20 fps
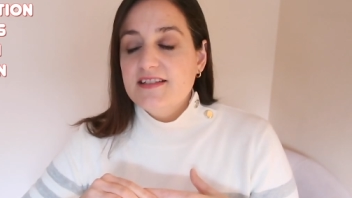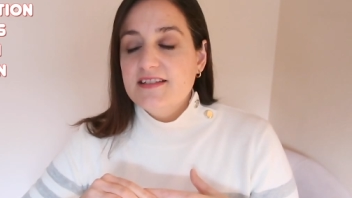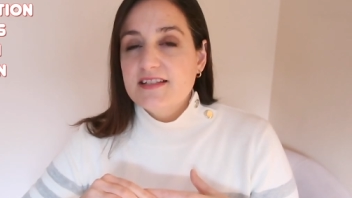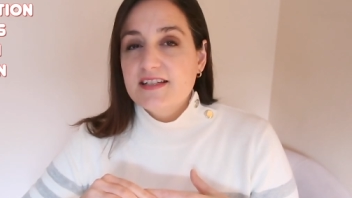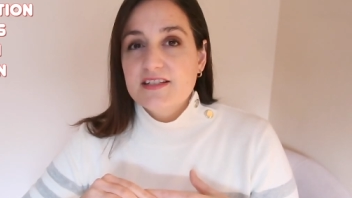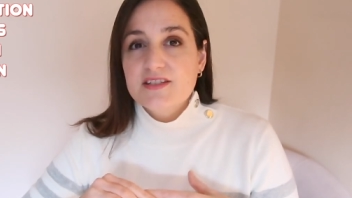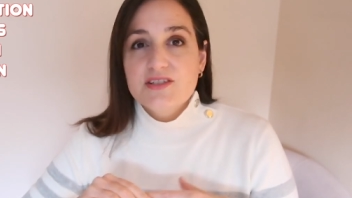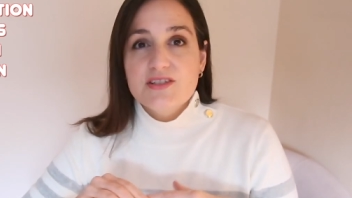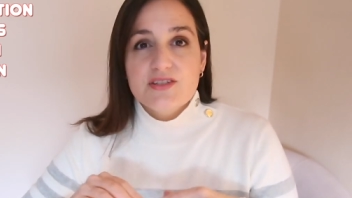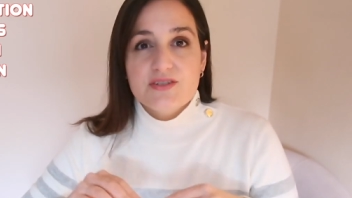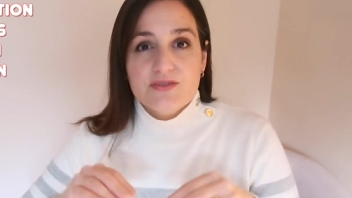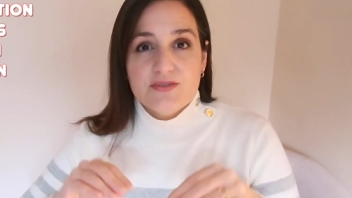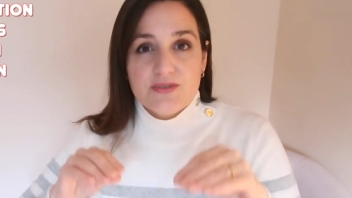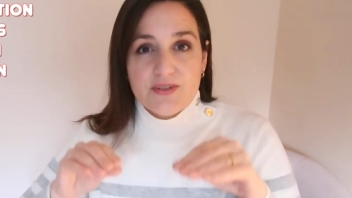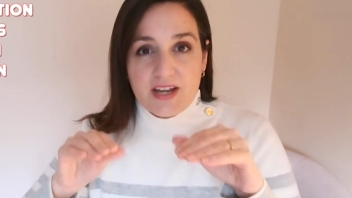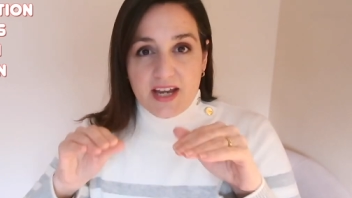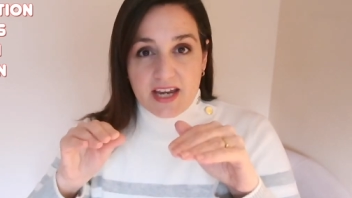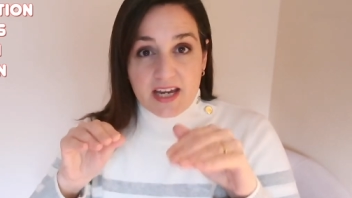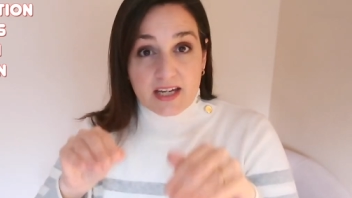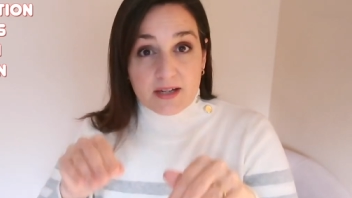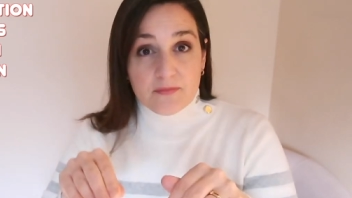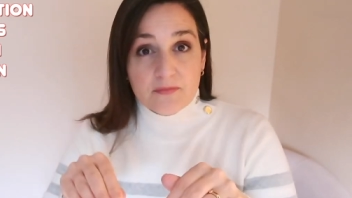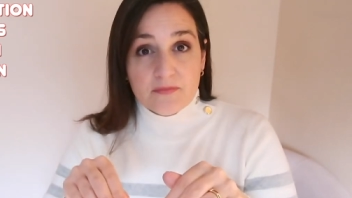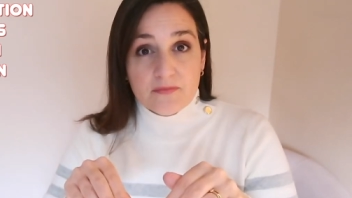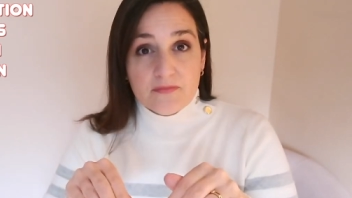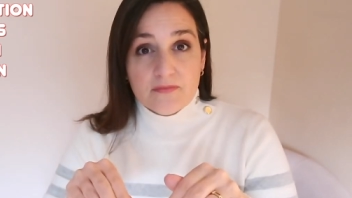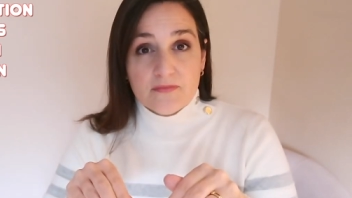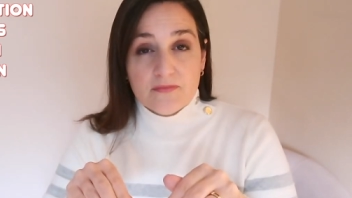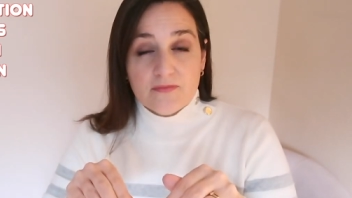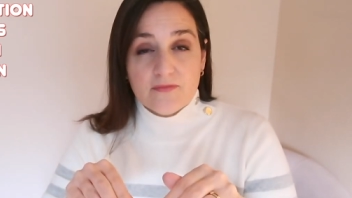tend to
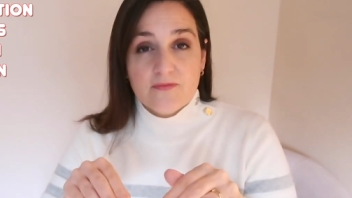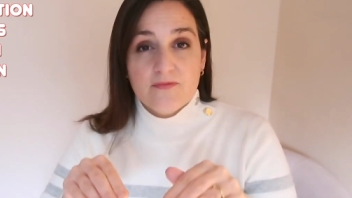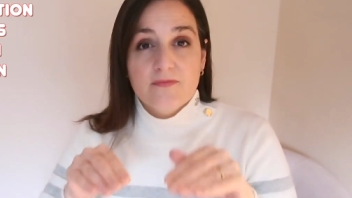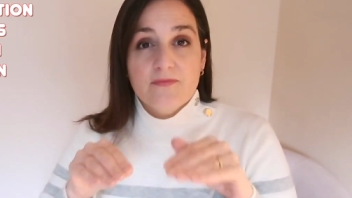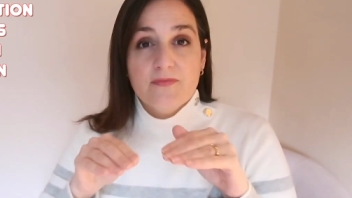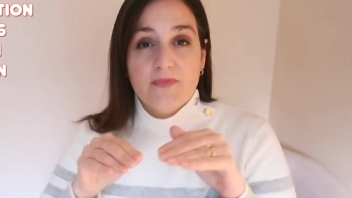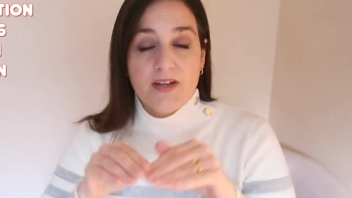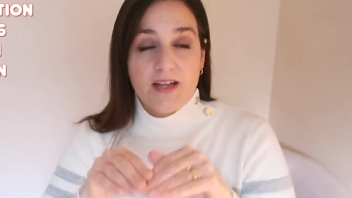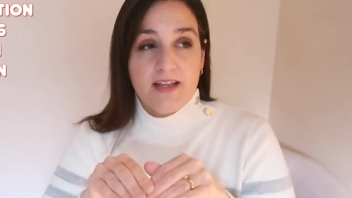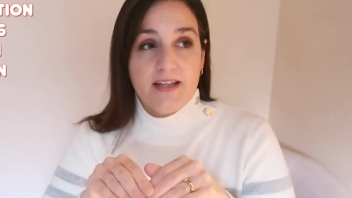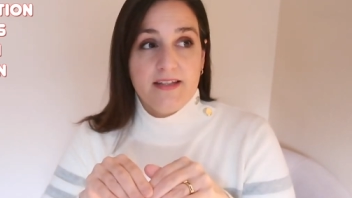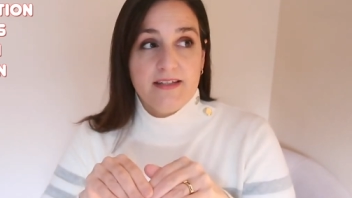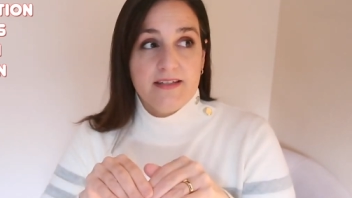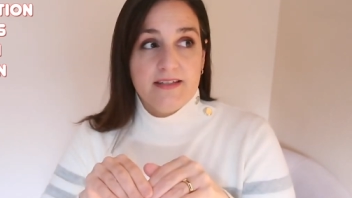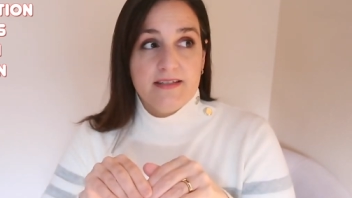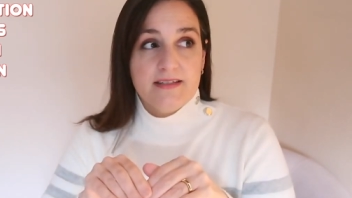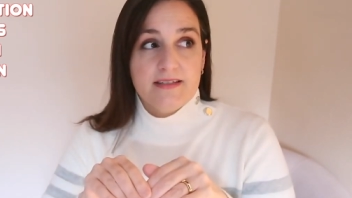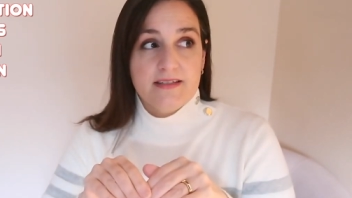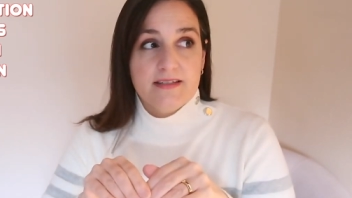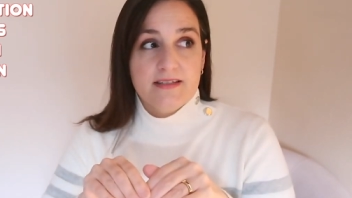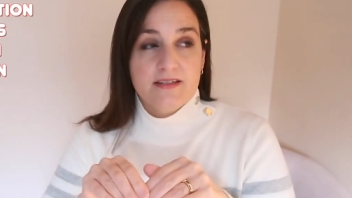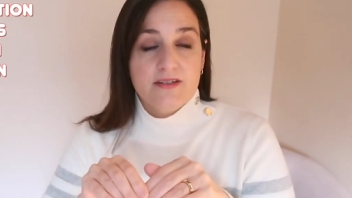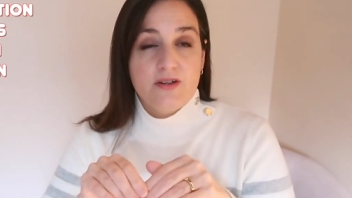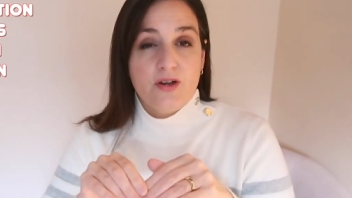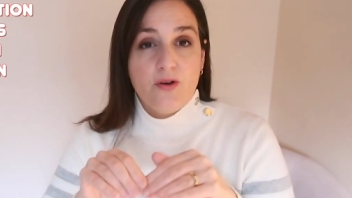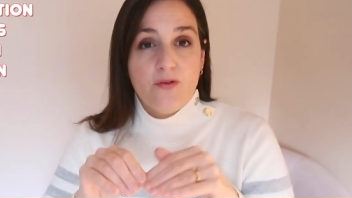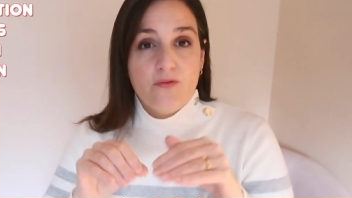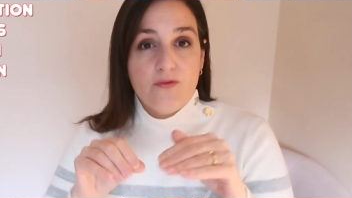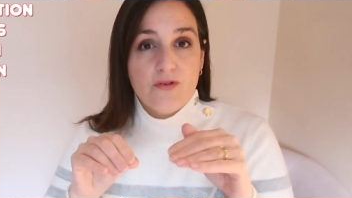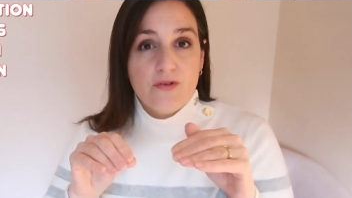aim and
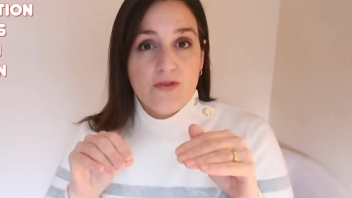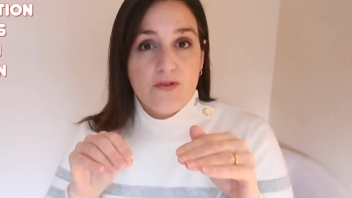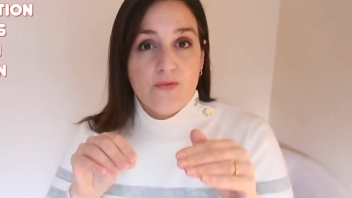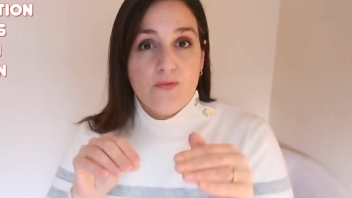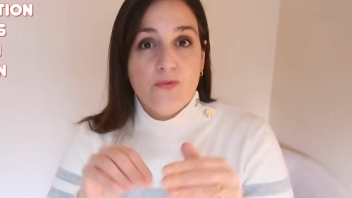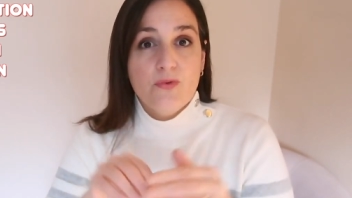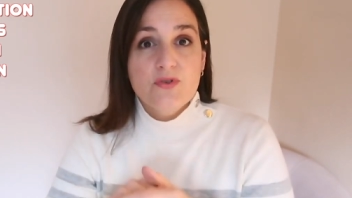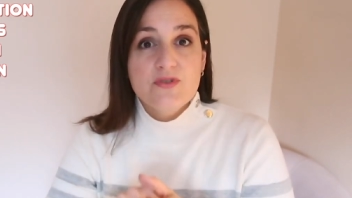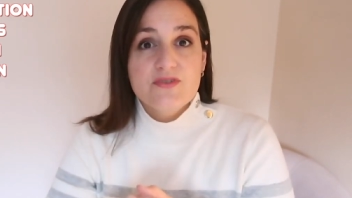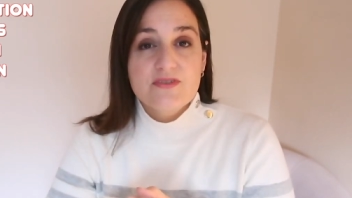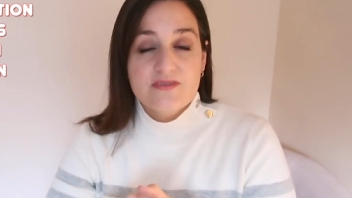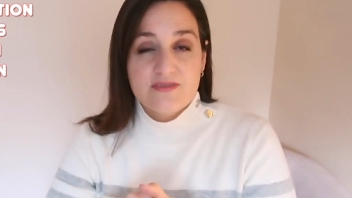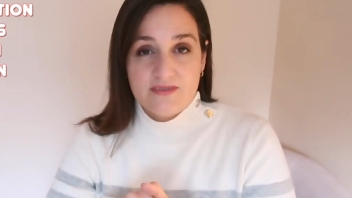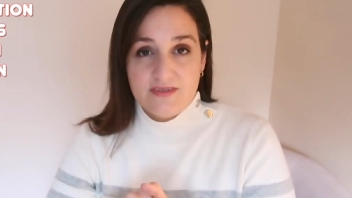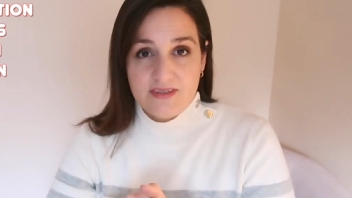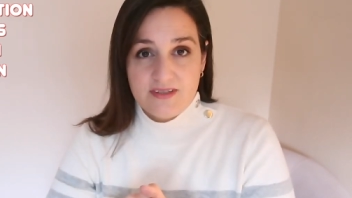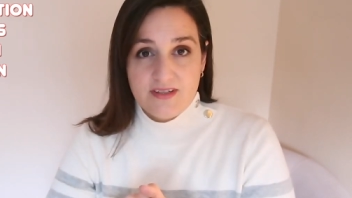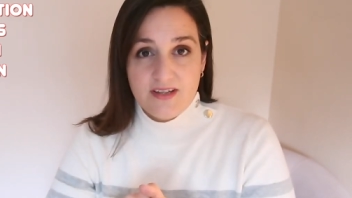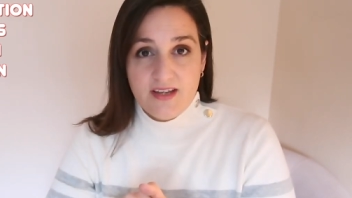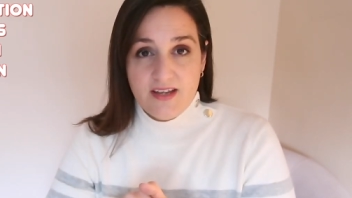go for the wound,